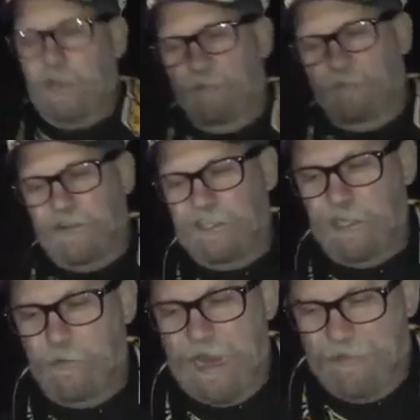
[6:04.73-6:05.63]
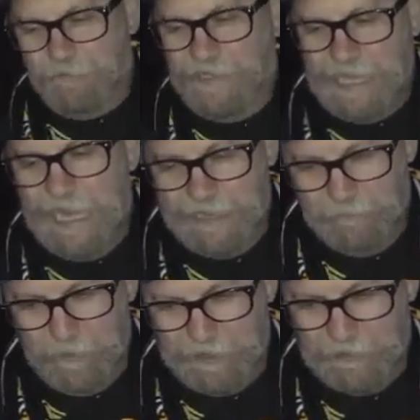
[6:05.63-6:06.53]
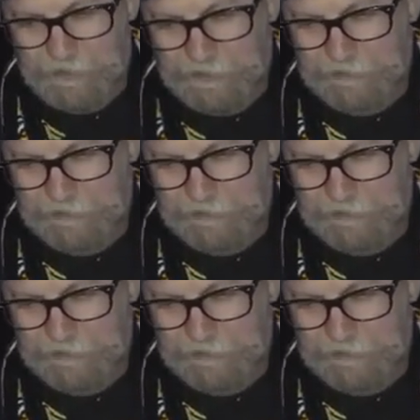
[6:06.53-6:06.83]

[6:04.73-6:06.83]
going to visit you every day in Rikers.